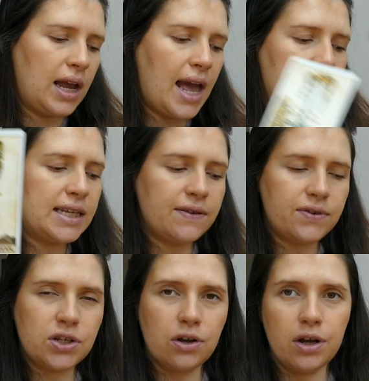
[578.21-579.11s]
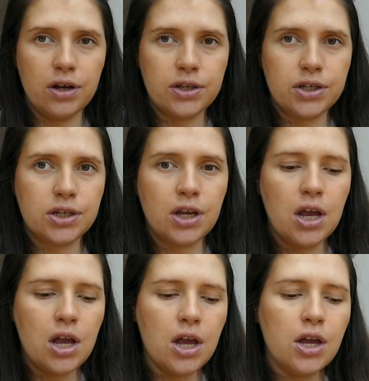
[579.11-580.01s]
Ace of Swords.
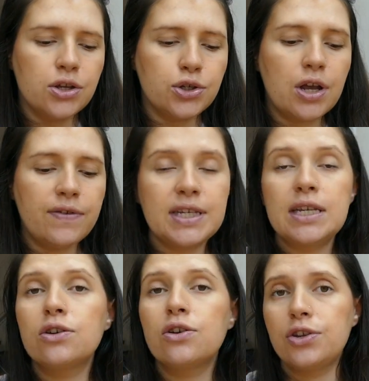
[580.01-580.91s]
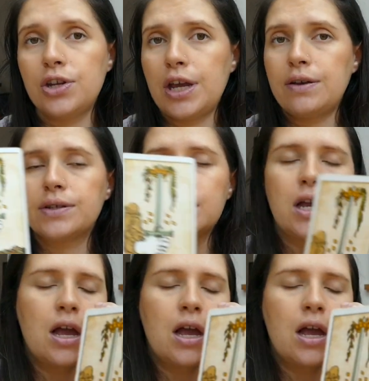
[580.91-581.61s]
So this is good news.